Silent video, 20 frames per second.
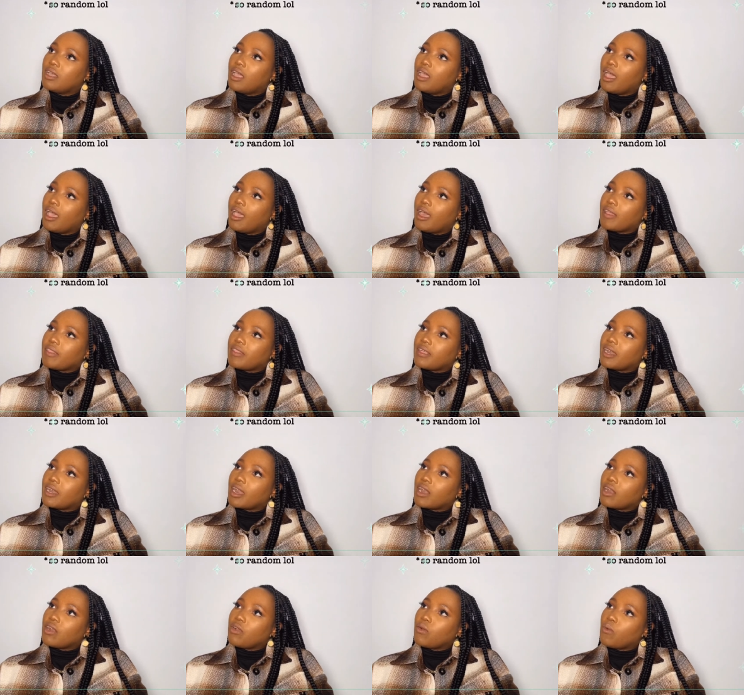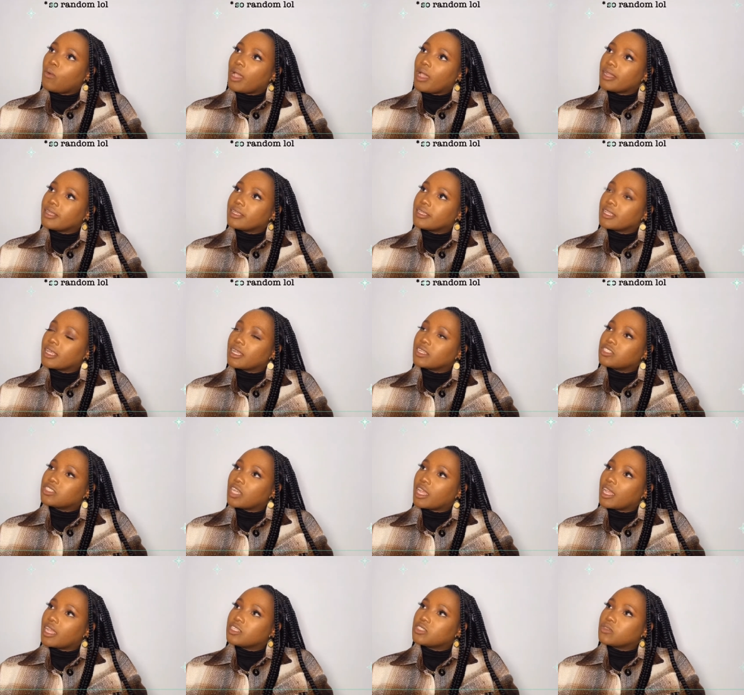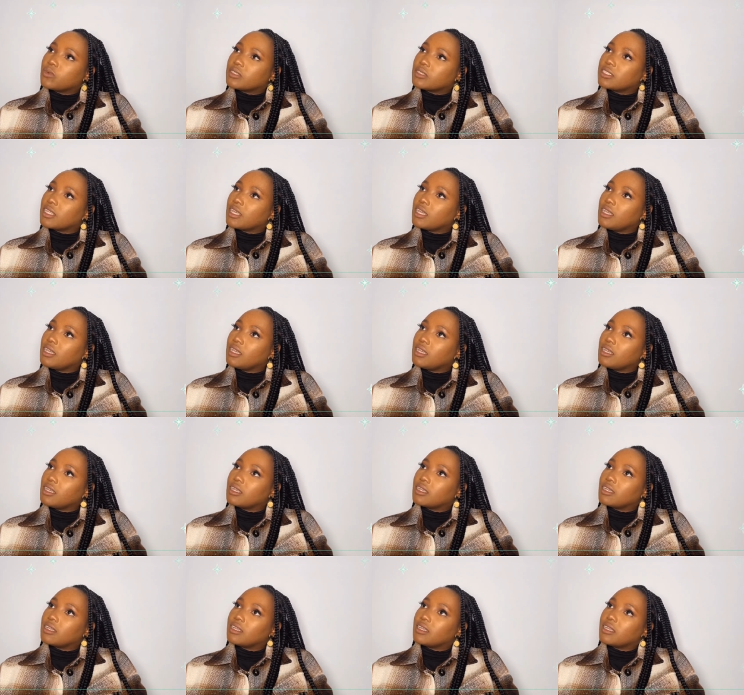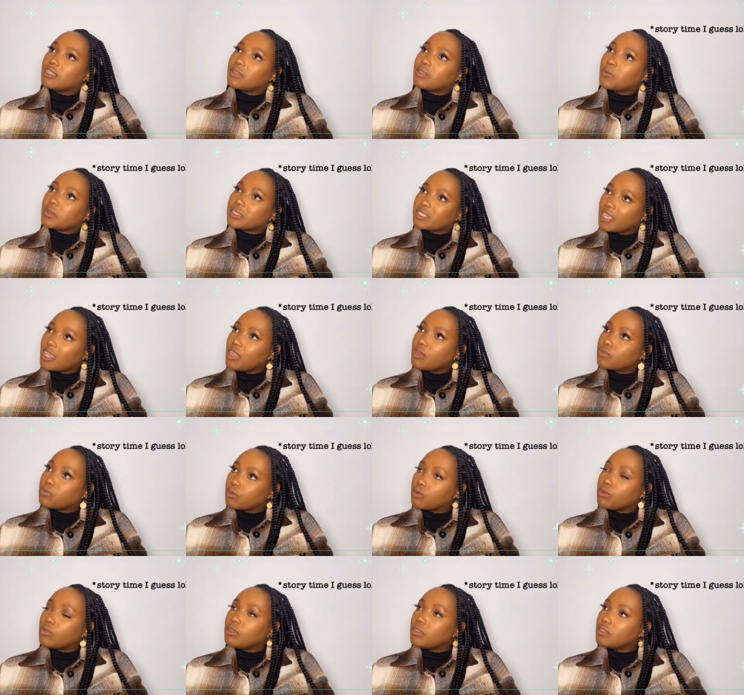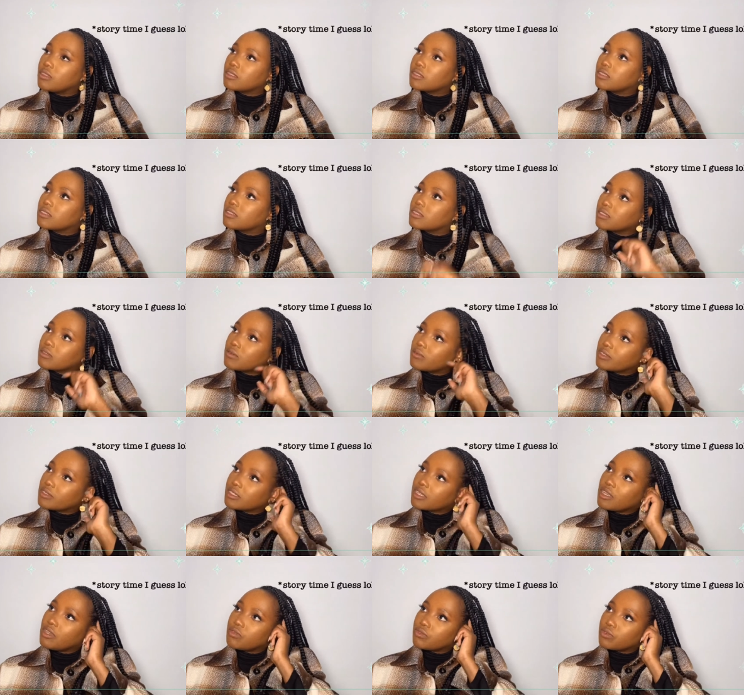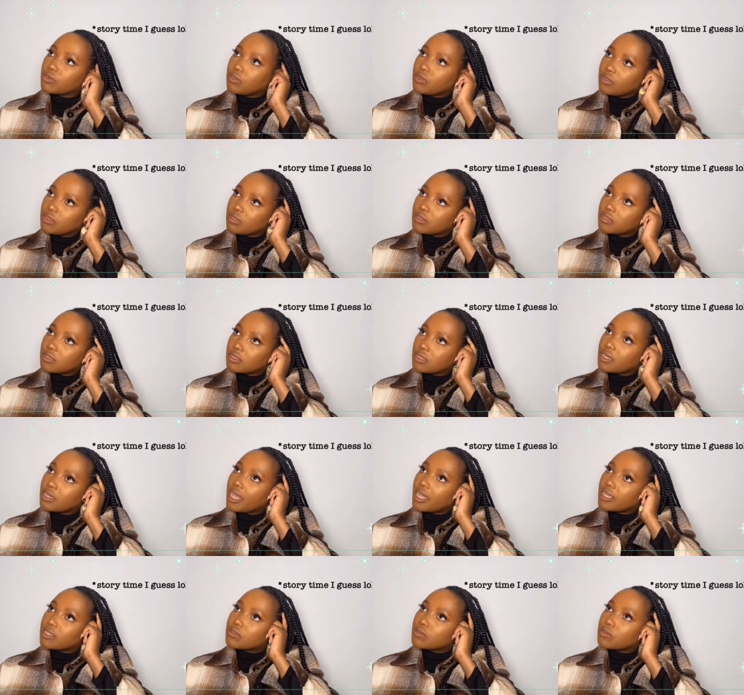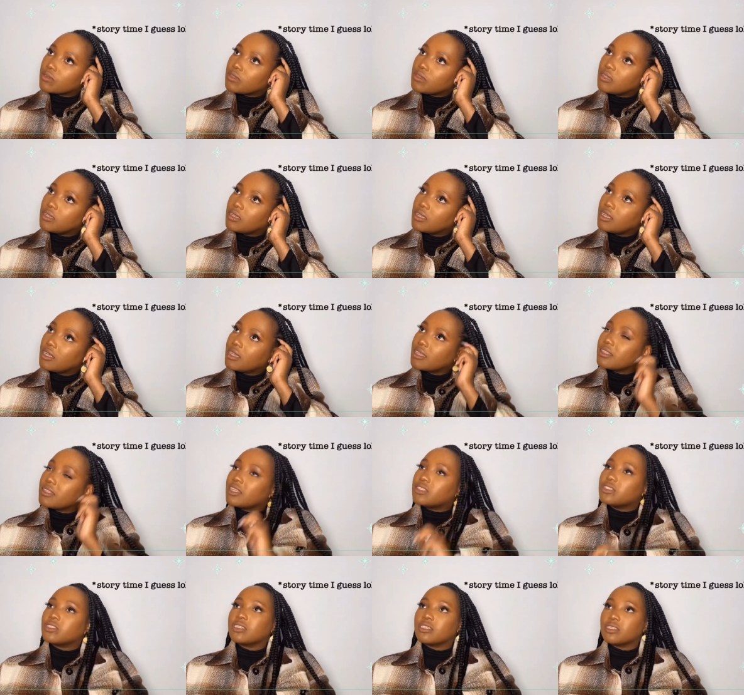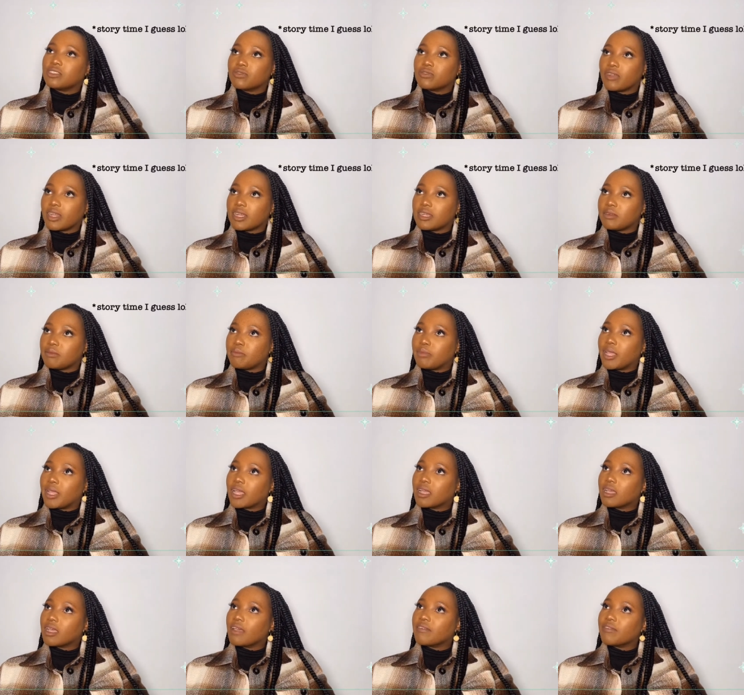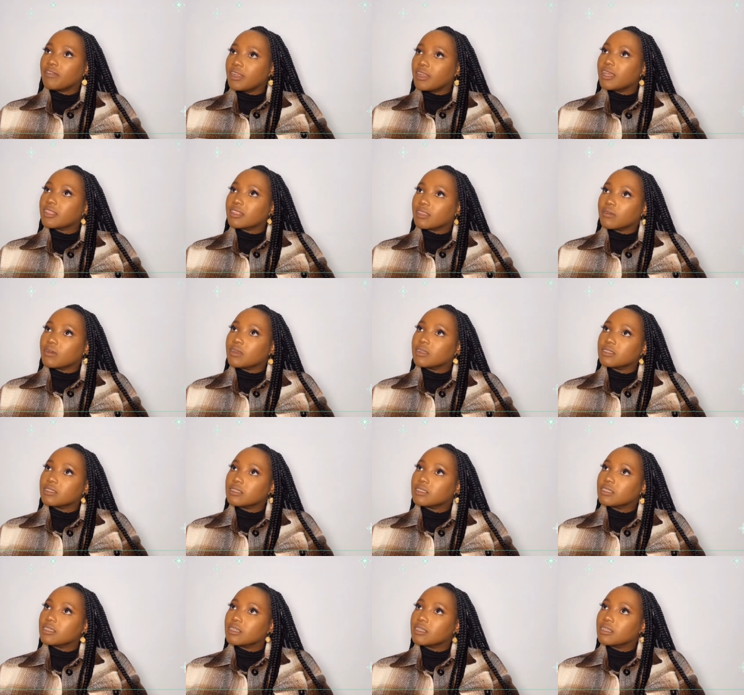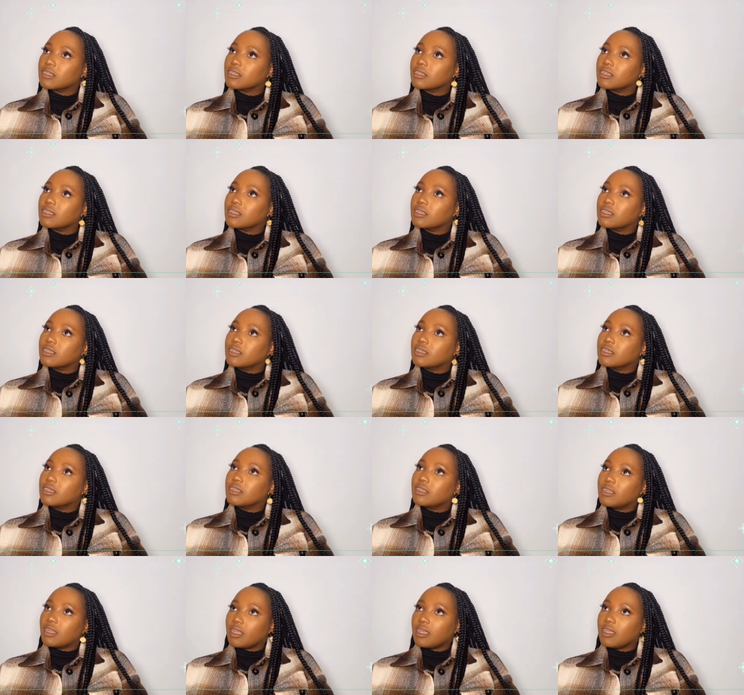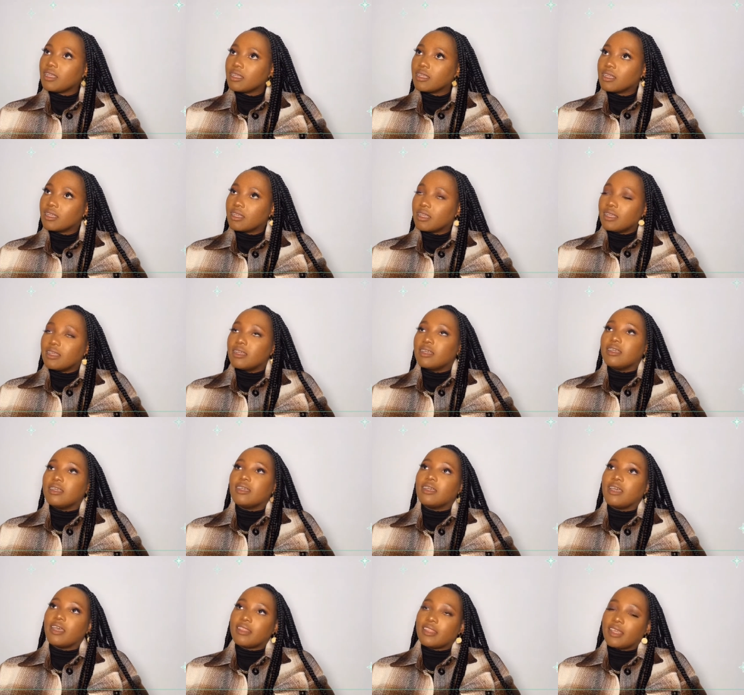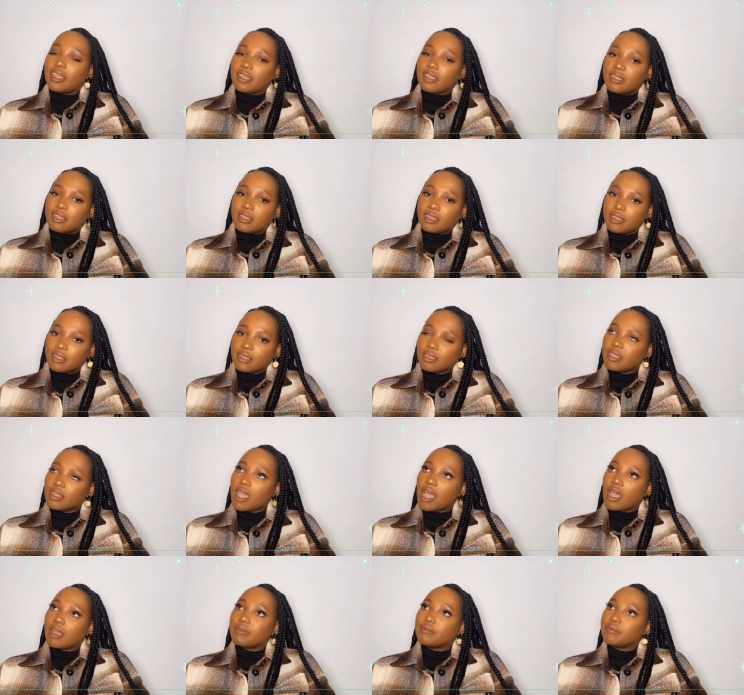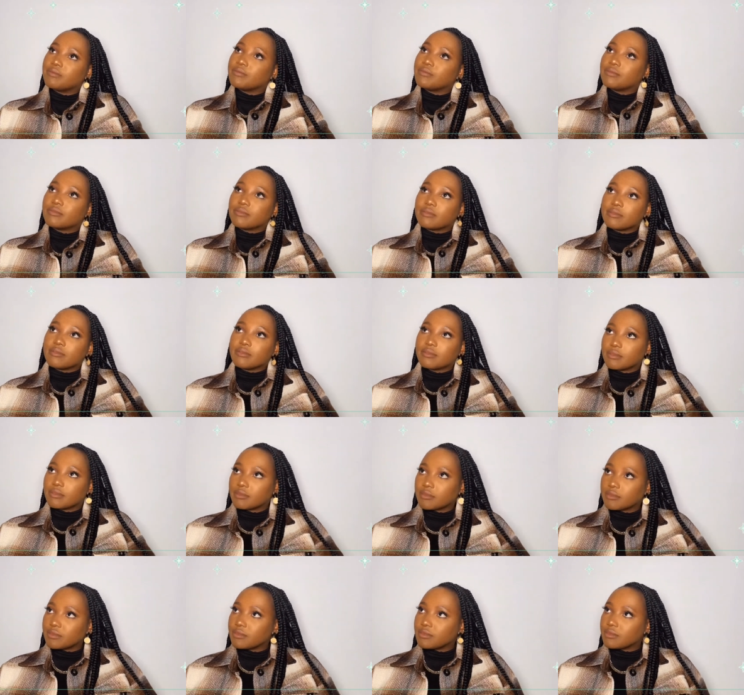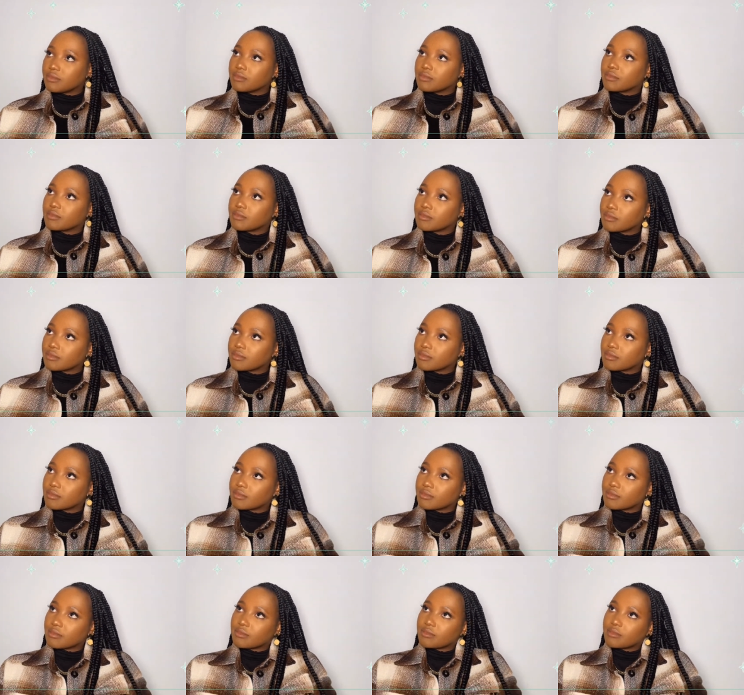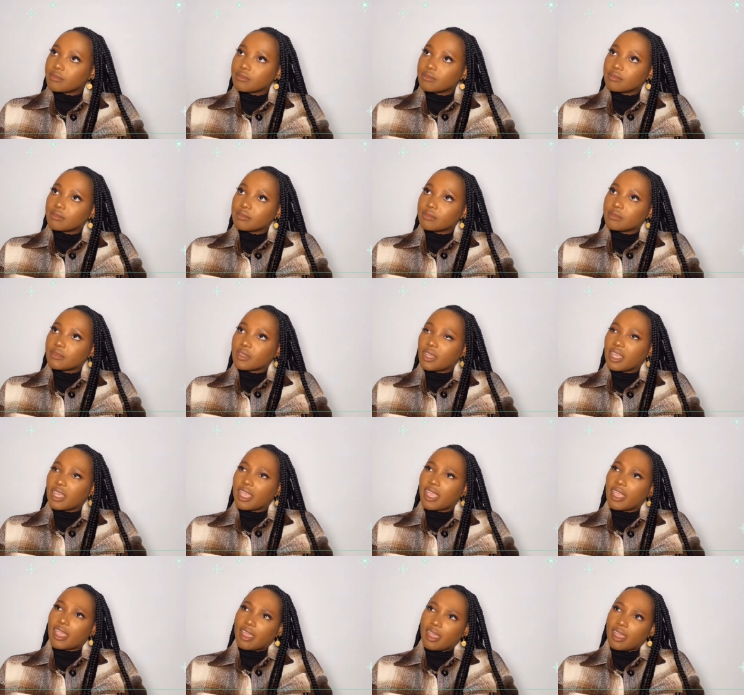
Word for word: And then I don't know why did I change. Was there was there a rule? Was there a rule in high school that you need to write in black? I feel like there was. Yeah. There was. Yeah. And then Can yeah. You Red. Yeah.